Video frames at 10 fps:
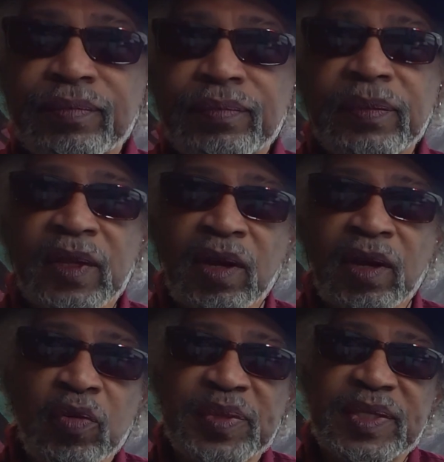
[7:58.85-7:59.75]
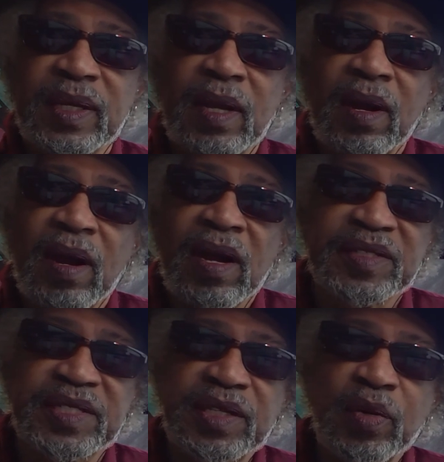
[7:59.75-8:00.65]
The groups are
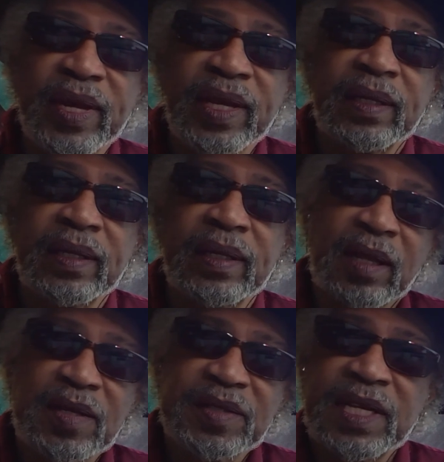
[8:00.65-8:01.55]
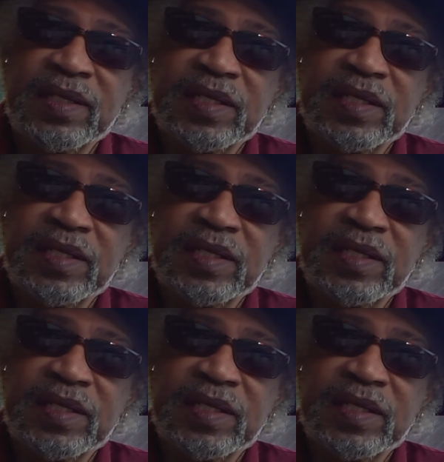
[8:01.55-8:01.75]
suing the Los Angeles